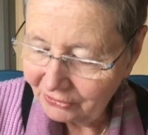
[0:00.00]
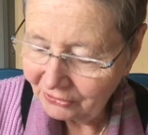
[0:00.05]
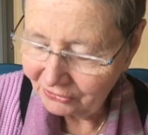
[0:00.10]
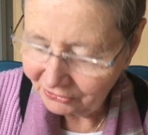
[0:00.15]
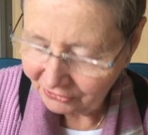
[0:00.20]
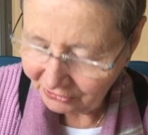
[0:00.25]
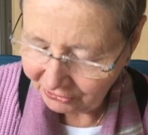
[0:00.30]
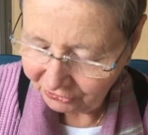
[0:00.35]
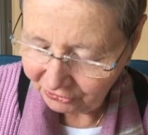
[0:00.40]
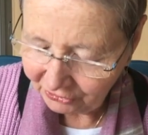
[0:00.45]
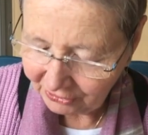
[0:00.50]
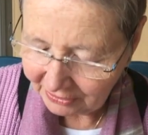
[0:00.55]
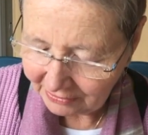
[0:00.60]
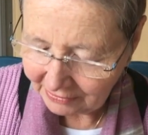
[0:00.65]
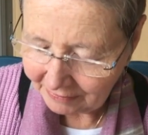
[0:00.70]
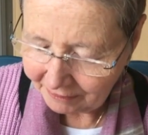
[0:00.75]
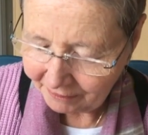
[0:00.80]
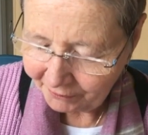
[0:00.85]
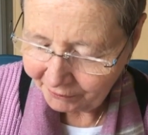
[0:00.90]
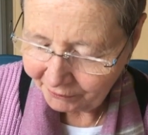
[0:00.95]

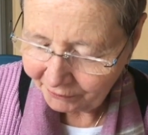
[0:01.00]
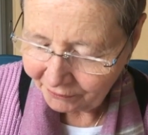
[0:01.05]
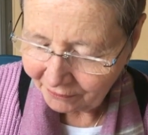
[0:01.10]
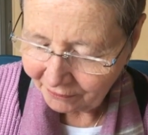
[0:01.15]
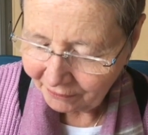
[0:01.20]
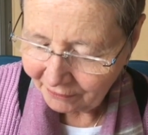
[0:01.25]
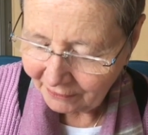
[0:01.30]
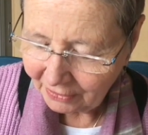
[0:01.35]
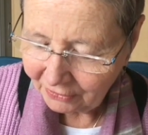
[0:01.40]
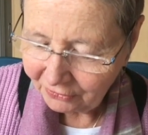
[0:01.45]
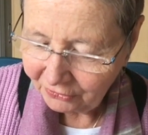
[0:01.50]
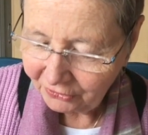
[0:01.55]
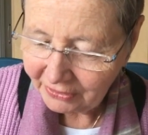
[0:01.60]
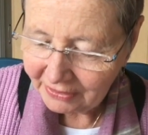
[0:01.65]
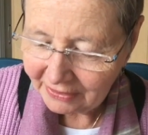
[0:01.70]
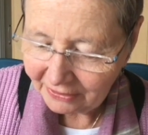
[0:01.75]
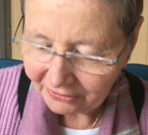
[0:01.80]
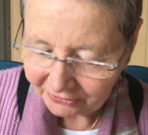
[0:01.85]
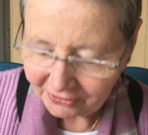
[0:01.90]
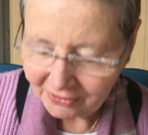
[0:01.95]
decision to
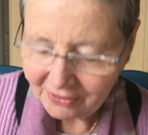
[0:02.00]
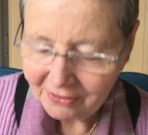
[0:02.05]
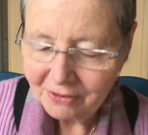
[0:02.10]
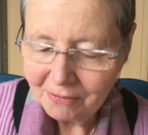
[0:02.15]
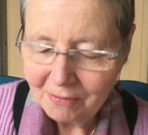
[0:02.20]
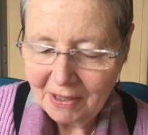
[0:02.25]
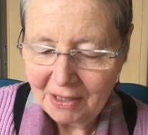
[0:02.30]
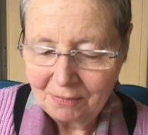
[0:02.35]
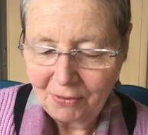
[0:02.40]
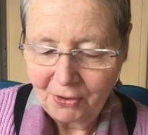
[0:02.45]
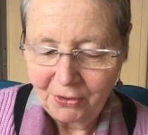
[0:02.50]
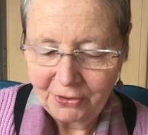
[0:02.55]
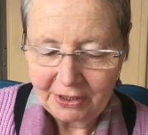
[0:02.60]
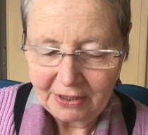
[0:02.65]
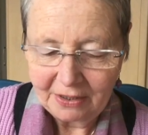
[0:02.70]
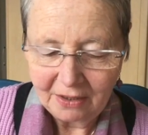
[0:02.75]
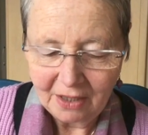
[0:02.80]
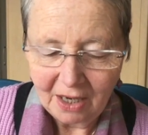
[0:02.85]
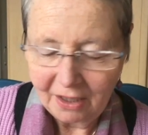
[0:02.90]
listen to my body.